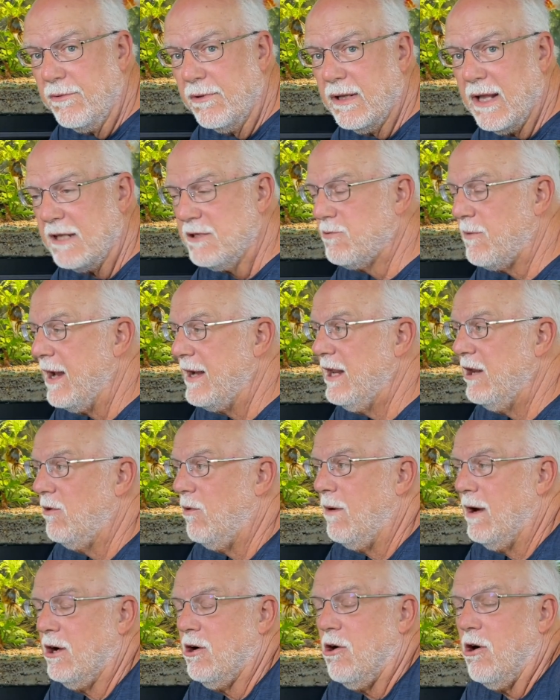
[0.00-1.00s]
That's why they don't
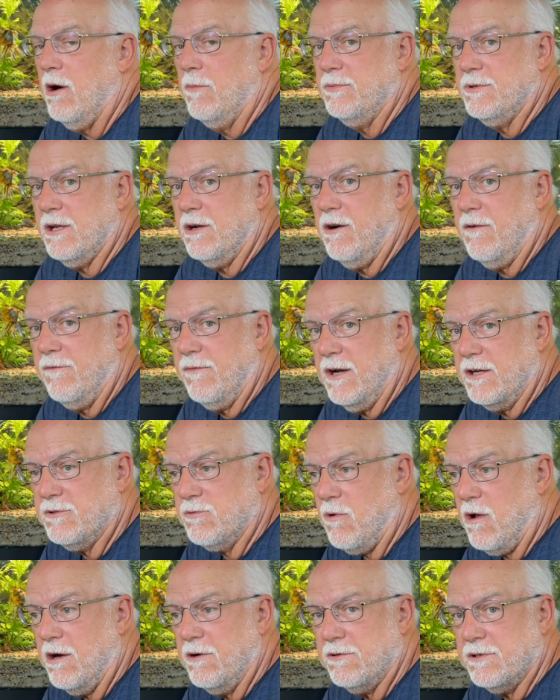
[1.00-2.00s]
want carps in our
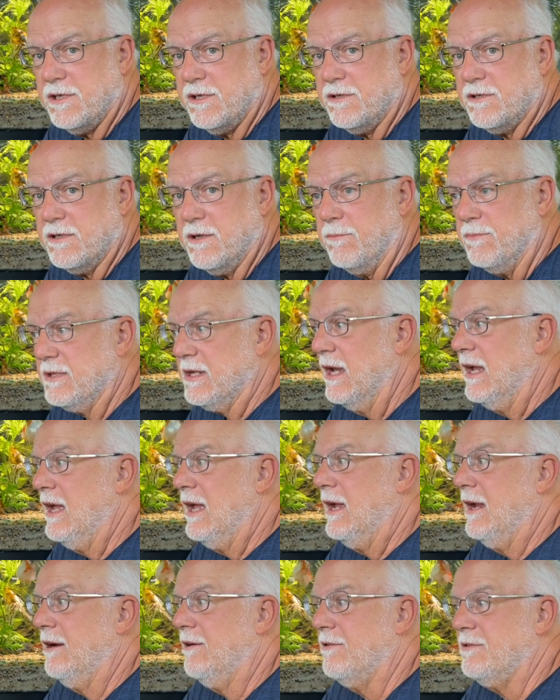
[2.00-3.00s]
freshwater systems,
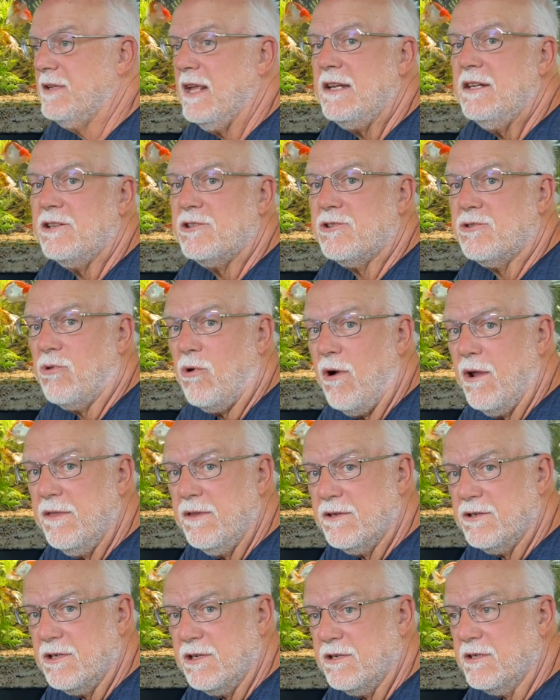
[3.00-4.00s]
because they destroy the
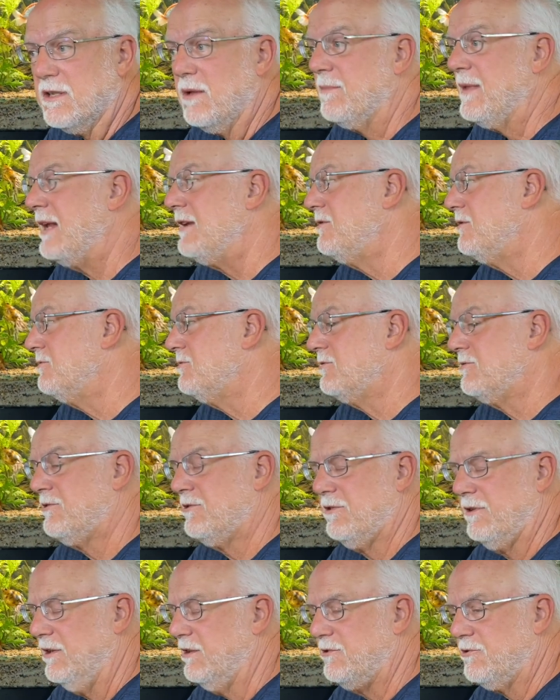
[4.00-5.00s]
system. They
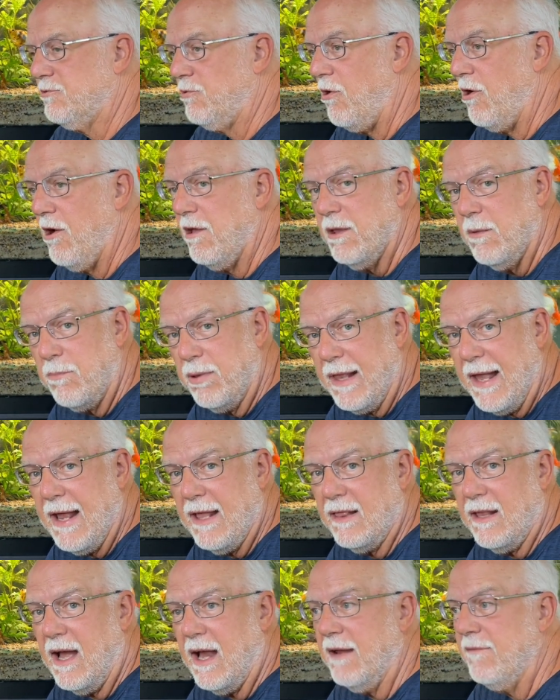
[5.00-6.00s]
destroy all the plant
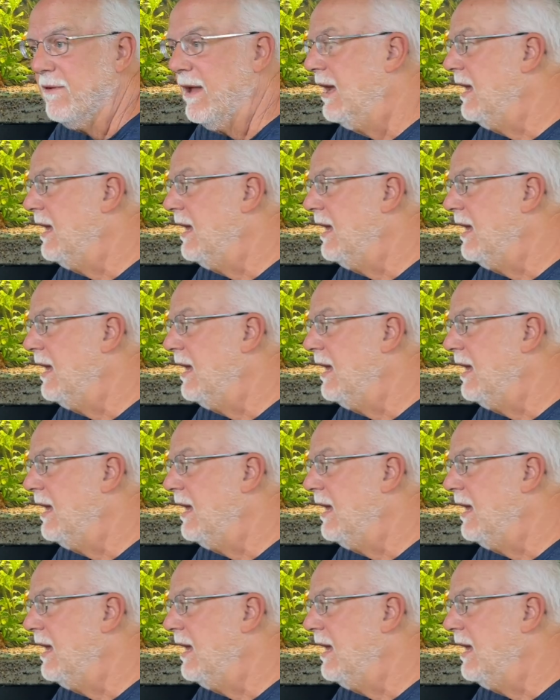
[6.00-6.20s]
life.